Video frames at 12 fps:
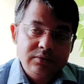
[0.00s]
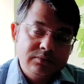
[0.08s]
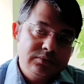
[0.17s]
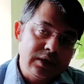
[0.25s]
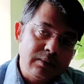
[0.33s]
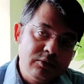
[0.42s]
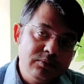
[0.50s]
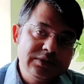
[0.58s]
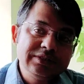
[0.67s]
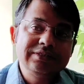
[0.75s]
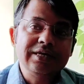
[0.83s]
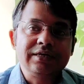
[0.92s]

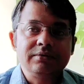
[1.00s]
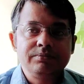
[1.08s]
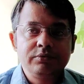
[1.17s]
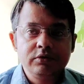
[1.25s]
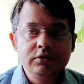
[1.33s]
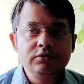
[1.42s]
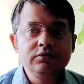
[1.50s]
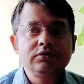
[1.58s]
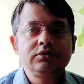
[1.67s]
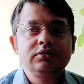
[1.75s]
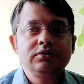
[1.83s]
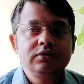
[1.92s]
WBCs that are
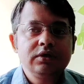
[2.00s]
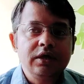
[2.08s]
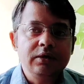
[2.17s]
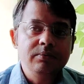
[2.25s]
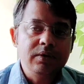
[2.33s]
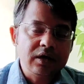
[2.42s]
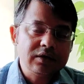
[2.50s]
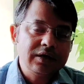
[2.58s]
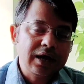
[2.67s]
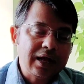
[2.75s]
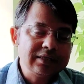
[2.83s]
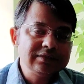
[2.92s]
produced in blood
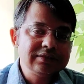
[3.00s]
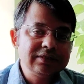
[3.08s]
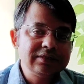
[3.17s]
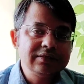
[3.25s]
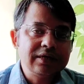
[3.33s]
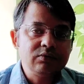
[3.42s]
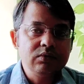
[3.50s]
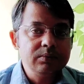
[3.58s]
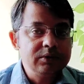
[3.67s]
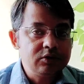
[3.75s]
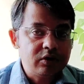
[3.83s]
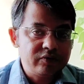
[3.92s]
cancer, that will
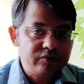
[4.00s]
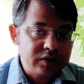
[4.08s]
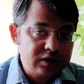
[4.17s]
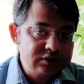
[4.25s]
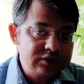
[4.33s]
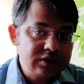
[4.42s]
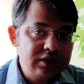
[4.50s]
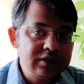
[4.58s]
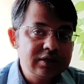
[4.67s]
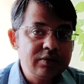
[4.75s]
be non-functional.